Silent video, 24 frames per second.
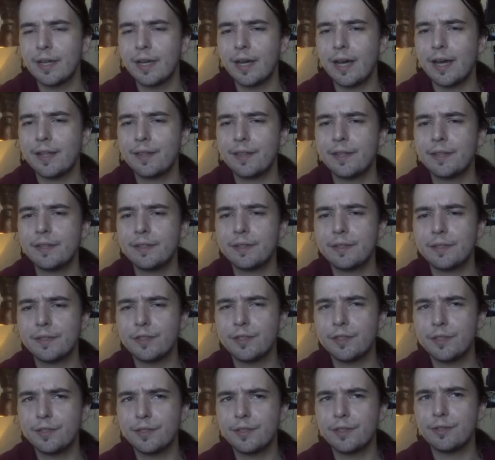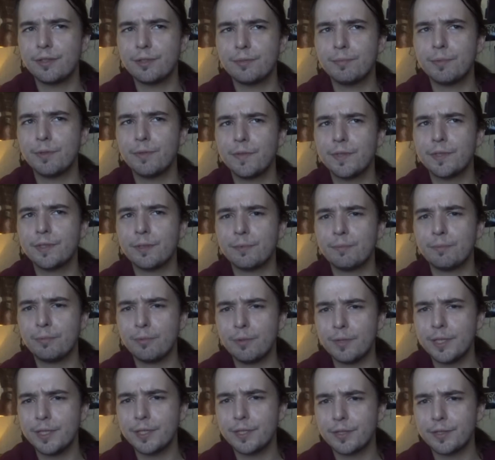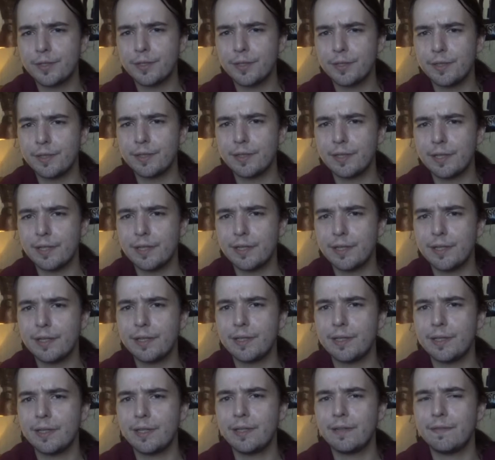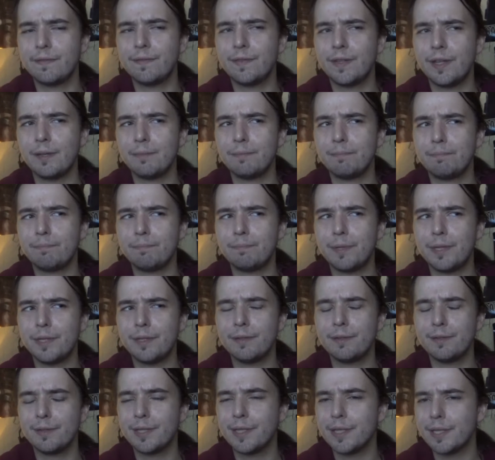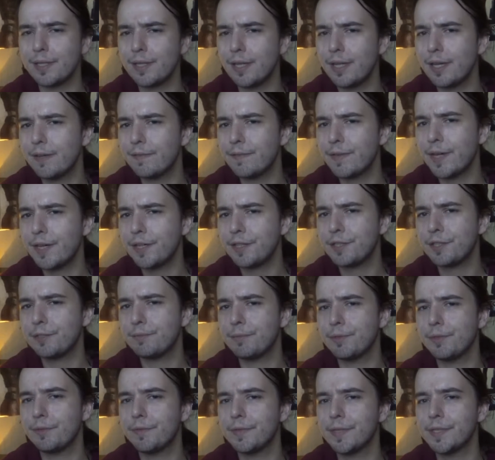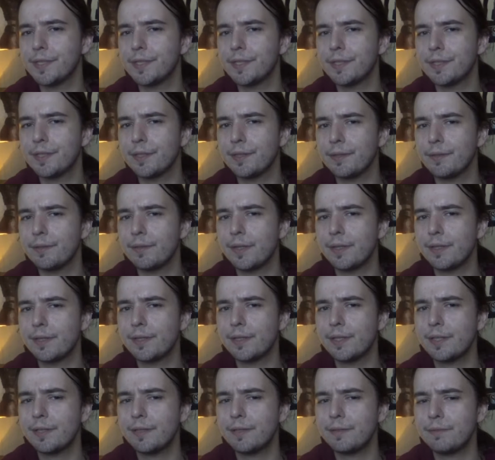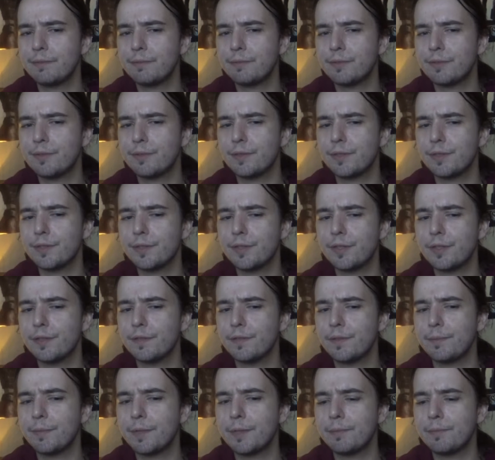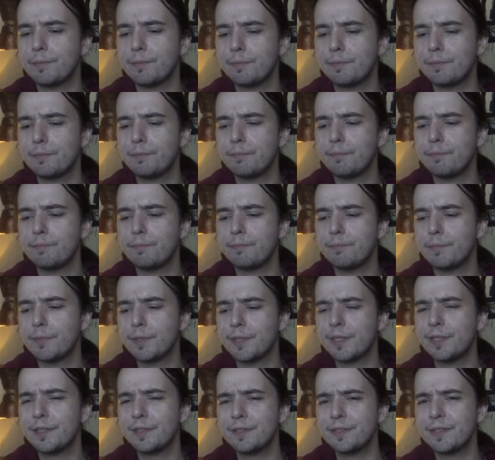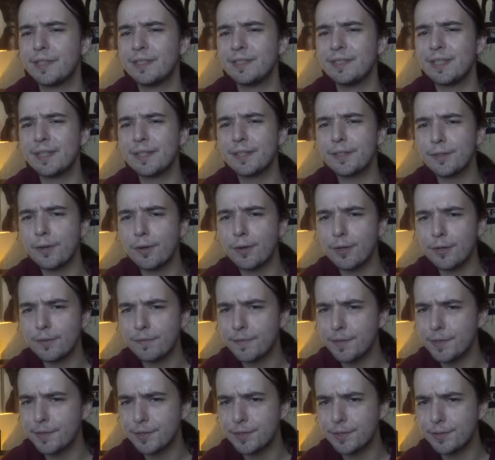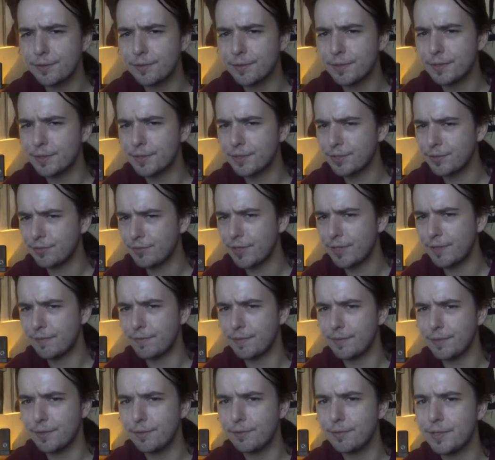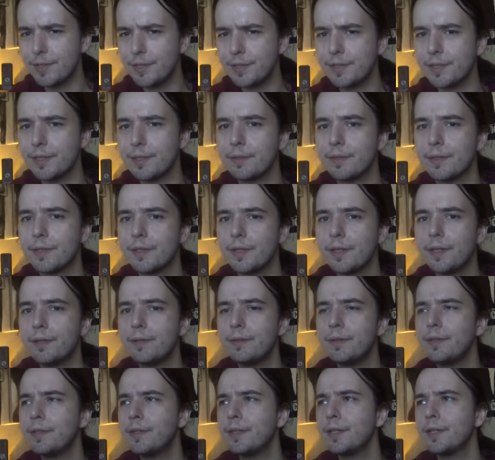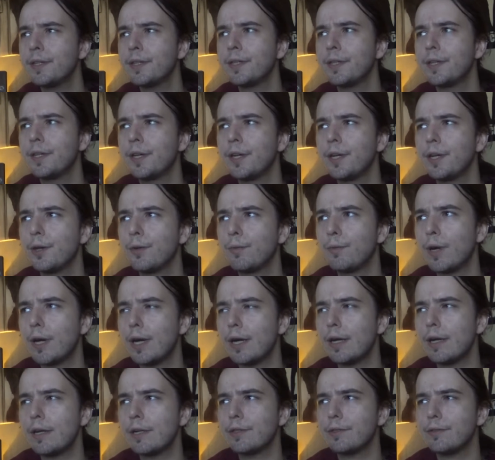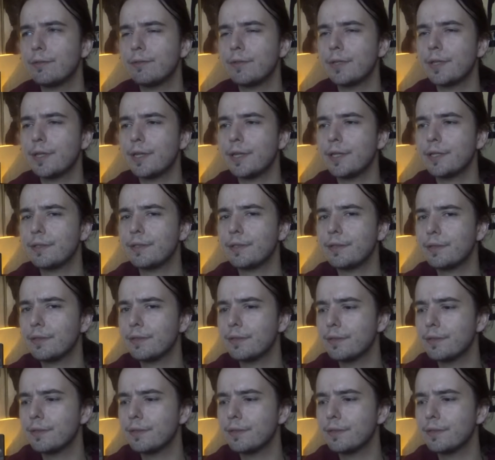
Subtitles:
I think those movies are pretty good, if not better than the live action movies, so I think they should deserve a bit, because it's like an artificial constraint for no reason, you know? Why do that?